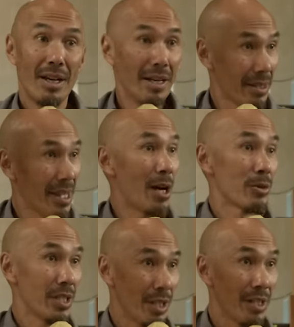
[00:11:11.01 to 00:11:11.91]
and a
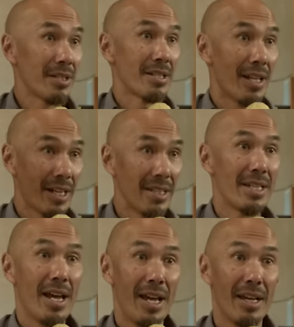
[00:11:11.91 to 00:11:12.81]
thousand years is like a
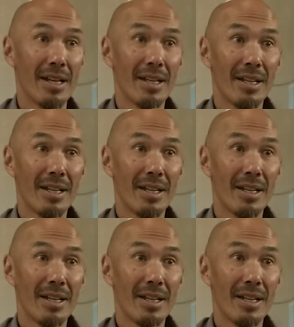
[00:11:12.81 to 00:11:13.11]
day.